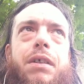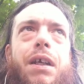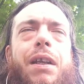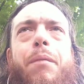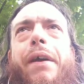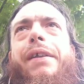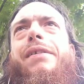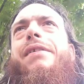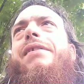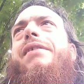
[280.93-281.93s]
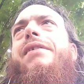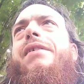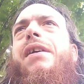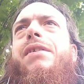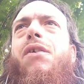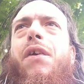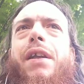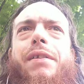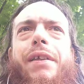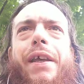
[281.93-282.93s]
Anyways, that's all I
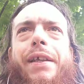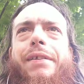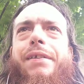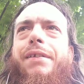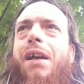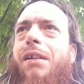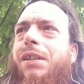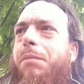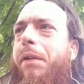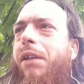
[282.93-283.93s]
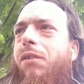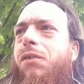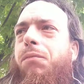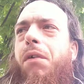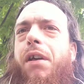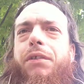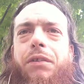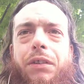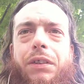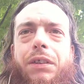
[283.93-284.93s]
gotta say. Sucks to be those at
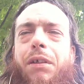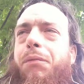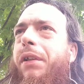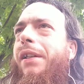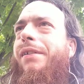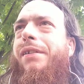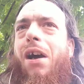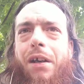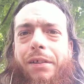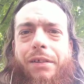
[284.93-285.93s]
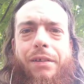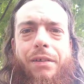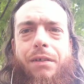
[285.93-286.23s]
Rogers. It really sucks.